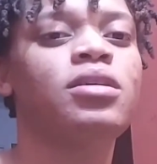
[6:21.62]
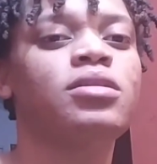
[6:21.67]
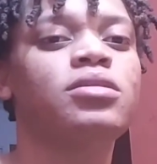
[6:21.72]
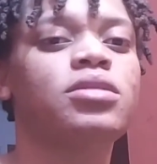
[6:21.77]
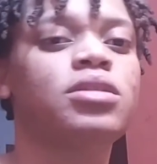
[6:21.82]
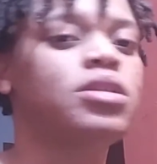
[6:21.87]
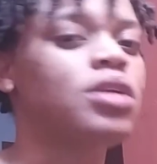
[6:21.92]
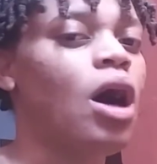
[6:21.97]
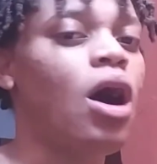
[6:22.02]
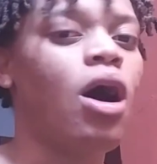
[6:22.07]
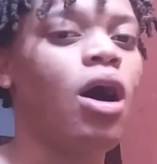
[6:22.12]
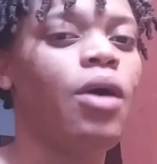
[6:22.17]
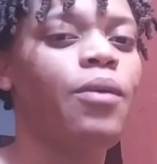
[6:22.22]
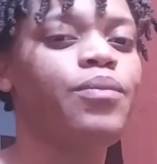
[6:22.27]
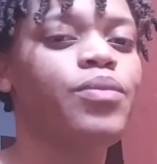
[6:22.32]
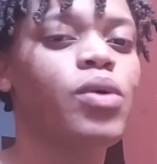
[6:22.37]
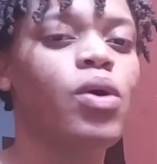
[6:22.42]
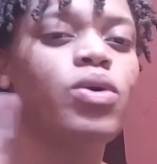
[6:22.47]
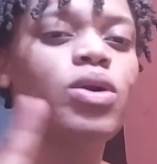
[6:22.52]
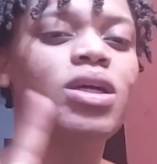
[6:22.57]

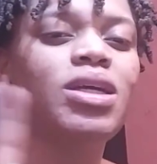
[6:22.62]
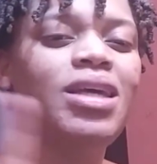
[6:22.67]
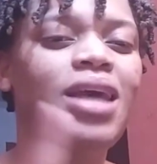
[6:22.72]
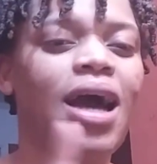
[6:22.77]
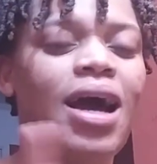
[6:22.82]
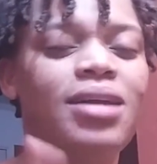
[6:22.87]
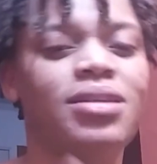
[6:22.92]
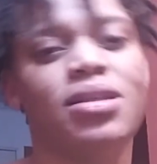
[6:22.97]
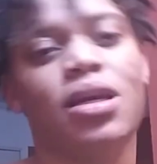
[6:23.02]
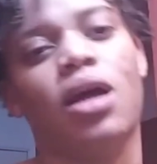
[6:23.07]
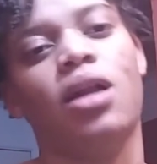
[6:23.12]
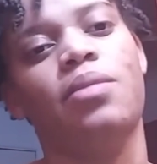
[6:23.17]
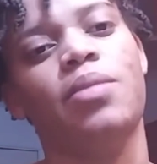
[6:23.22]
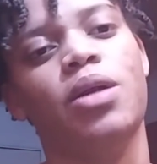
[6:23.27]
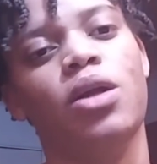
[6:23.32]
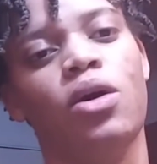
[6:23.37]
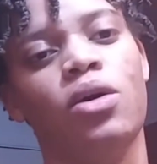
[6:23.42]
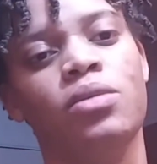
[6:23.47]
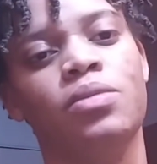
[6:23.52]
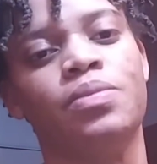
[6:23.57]
So, you can't tell me
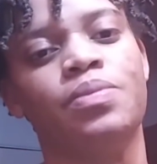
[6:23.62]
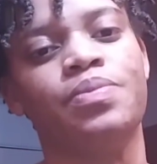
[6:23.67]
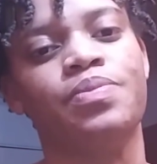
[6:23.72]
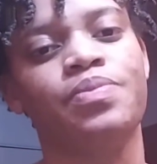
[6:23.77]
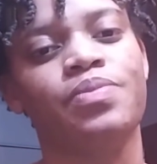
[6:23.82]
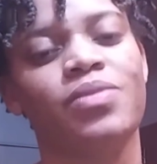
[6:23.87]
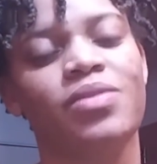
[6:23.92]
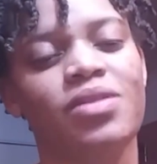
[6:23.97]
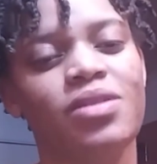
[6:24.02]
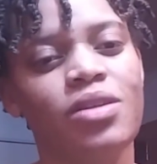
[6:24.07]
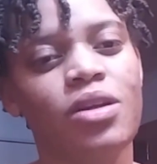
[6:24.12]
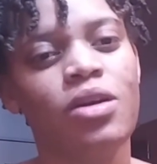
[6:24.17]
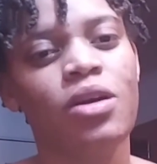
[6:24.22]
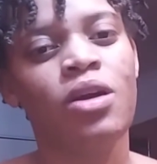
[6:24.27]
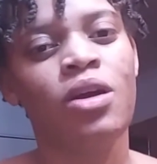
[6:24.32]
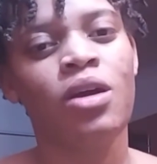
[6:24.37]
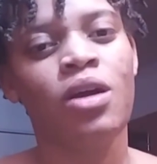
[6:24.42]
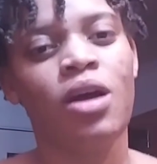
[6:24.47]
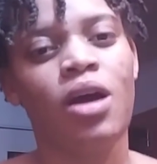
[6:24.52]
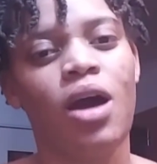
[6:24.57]
nothing.
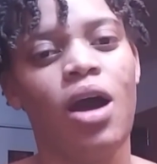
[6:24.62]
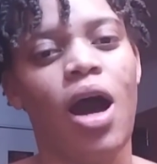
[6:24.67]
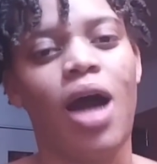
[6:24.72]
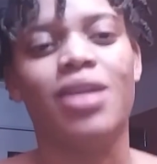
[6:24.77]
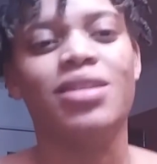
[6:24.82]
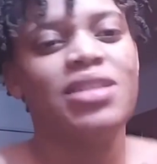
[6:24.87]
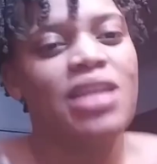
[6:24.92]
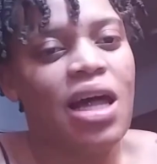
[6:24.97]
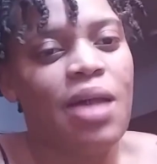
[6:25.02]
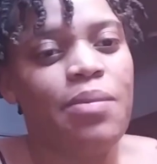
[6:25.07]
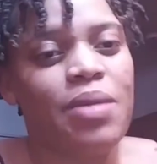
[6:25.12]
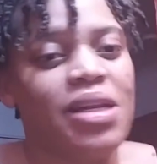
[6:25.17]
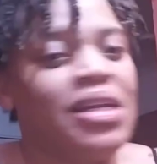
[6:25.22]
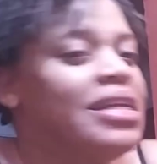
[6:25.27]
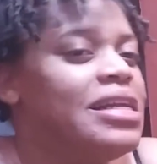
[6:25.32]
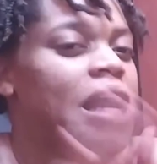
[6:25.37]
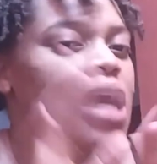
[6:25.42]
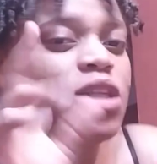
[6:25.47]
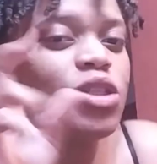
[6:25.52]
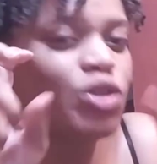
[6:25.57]
And tell me
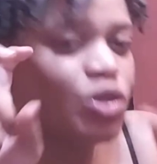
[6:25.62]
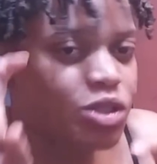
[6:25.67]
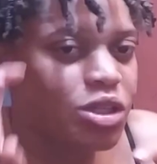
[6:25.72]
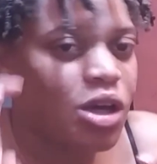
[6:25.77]
not to